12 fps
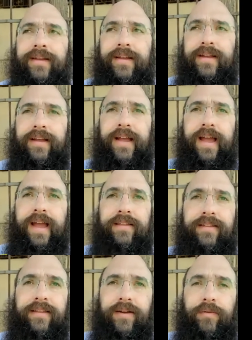And
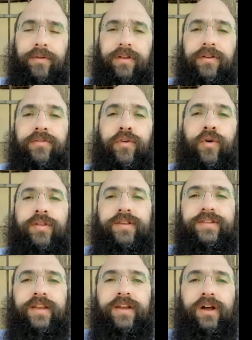we're looking forward to seeing